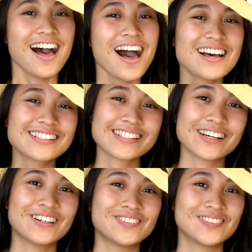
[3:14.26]

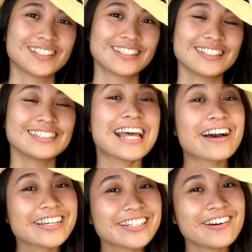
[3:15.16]
Awesome!
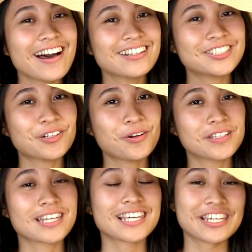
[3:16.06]
Now you know how to
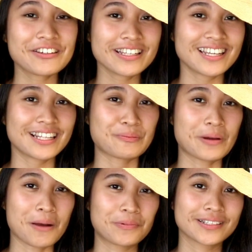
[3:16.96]
hold the ukulele
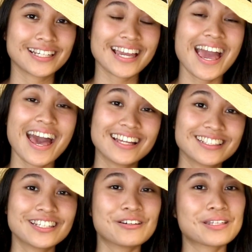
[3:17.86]
properly
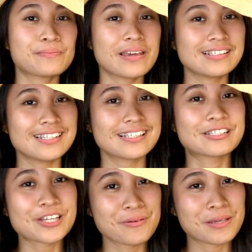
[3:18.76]
and you know the basic
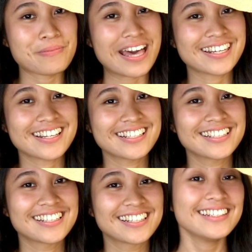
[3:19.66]
strumming
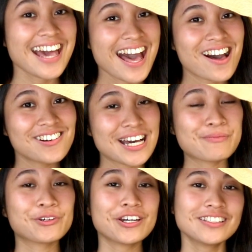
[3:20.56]
pattern. Now
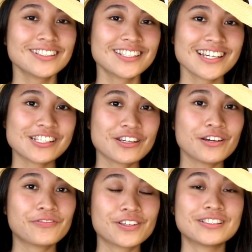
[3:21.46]
I'm going to teach you
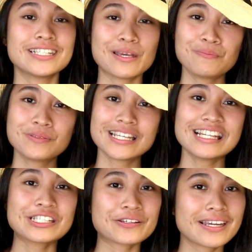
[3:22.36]
a few tips
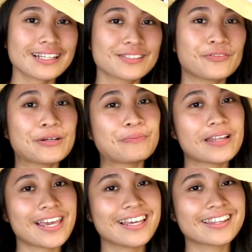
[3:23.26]
and tricks for
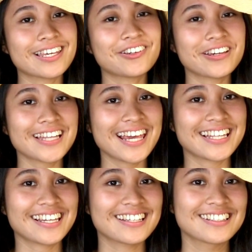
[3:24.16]
playing the
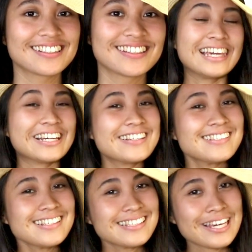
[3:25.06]
ukulele.
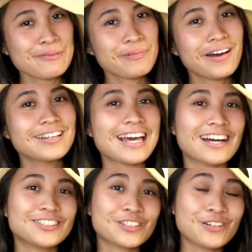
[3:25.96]
Here's a tip on
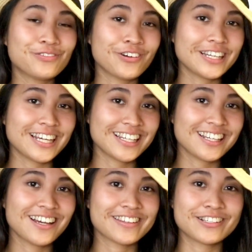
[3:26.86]
how to avoid
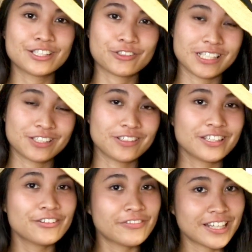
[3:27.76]
hitting other strings with
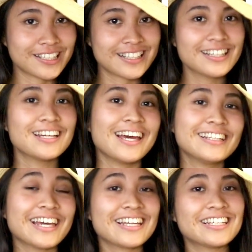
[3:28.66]
your finger
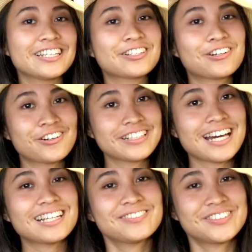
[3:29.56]
and getting your chord
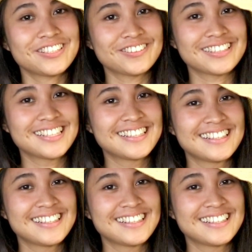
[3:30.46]
out of tune.